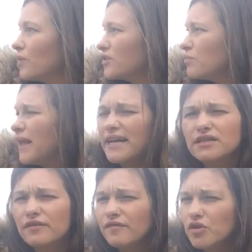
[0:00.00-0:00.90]
We also
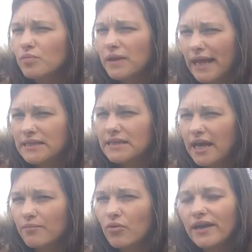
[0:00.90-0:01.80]
planted a few plants at
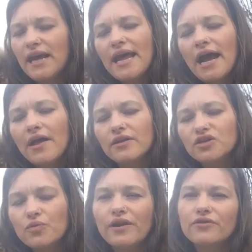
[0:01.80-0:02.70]
that point, and then in
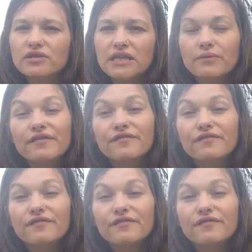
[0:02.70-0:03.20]
2013 we